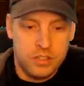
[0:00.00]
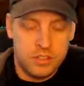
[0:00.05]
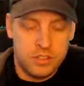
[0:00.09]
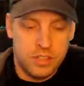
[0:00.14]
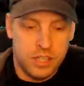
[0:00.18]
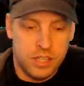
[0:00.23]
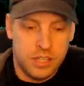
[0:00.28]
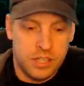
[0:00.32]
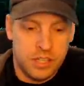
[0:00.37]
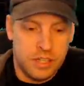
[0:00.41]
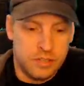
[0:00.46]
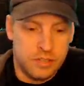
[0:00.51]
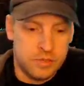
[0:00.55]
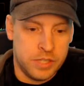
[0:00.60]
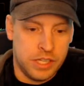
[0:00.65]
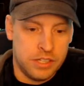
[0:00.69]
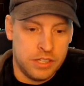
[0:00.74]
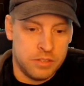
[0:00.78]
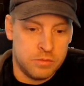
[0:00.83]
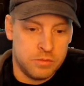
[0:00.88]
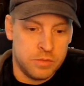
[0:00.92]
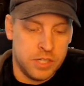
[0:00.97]
I've
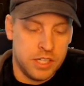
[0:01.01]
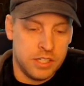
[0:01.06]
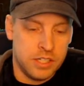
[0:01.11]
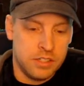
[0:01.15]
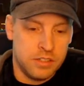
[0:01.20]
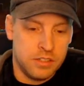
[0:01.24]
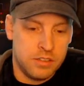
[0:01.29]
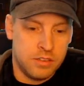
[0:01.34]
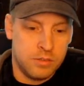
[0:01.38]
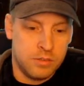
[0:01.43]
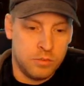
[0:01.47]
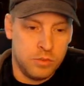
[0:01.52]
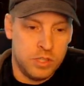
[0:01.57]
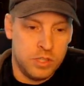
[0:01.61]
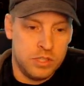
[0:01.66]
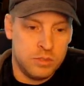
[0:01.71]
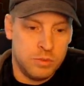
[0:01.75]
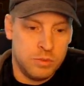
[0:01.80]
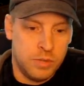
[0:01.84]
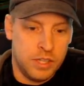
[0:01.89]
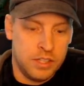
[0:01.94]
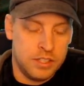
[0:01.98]
got a rank 3
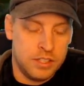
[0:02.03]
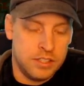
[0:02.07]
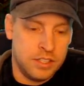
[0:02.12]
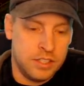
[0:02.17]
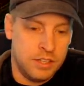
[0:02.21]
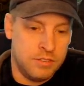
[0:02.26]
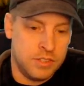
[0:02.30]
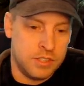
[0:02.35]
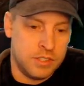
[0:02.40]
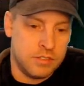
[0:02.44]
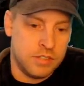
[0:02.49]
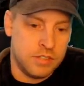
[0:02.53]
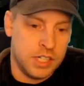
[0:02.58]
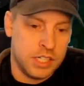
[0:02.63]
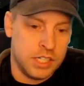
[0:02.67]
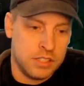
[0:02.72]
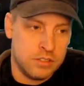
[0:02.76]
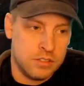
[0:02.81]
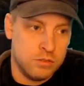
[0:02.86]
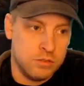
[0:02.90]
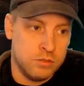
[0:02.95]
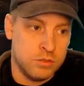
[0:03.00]
Twilight Dev and a rank
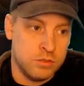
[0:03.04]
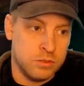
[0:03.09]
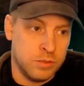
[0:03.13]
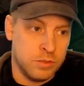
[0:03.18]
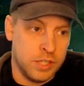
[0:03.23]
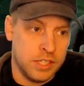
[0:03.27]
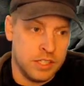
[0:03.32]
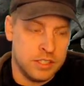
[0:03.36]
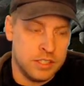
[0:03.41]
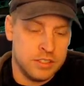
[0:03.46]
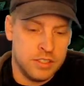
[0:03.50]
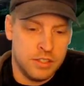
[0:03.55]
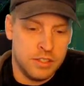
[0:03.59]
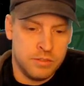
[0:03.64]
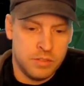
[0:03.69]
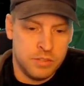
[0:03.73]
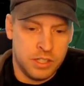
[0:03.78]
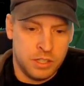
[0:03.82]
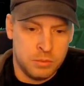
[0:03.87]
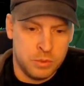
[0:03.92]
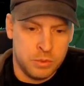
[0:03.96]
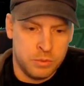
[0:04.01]
2 Twilight Dev
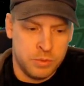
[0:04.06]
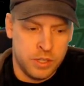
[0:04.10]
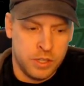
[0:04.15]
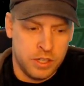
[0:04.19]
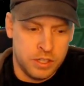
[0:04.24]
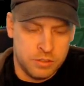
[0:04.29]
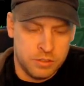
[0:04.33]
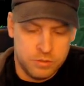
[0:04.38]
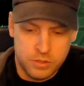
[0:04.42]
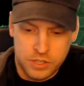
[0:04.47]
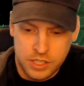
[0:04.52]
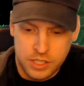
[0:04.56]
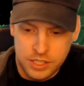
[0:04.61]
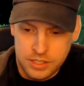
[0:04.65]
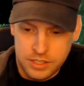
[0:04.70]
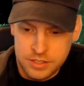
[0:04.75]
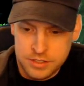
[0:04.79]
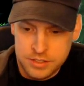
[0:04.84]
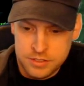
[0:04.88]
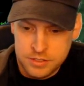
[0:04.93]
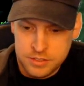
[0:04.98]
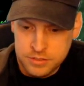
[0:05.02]
that I've been wearing for
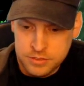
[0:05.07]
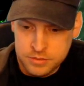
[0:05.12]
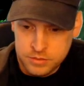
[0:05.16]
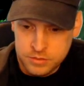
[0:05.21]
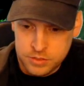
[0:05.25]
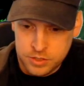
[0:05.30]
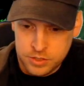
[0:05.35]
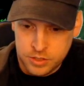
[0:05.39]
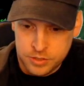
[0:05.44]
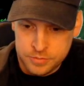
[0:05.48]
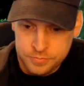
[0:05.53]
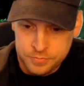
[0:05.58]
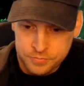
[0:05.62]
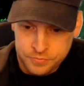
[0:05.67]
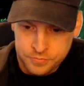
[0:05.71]
keys. So,